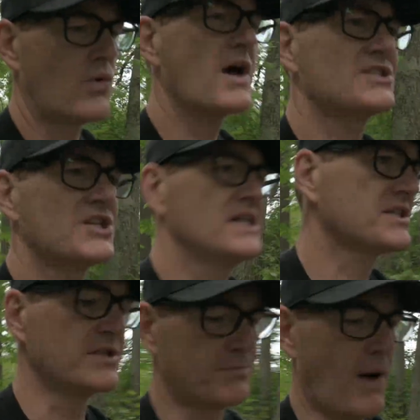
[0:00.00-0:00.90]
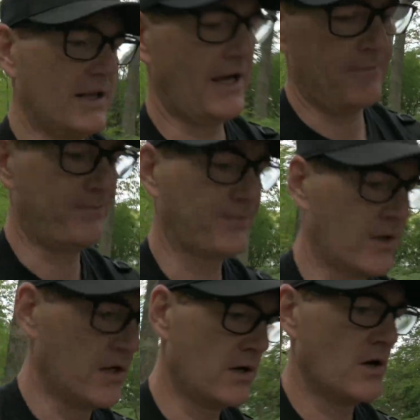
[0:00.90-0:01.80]
We're not chasing the spotlight.
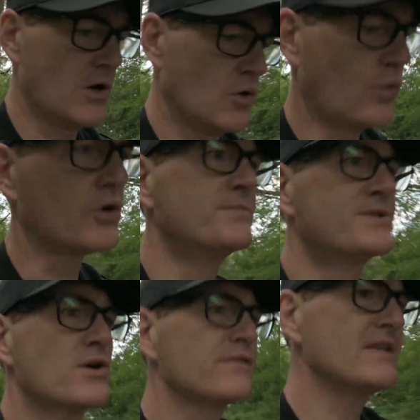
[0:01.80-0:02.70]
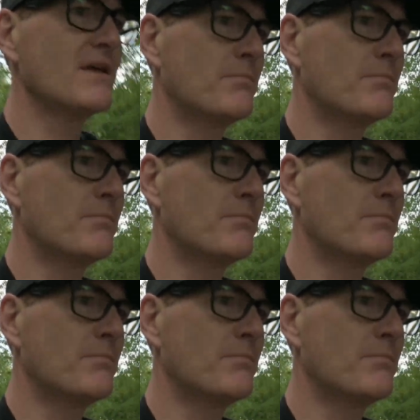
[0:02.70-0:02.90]
We're observing the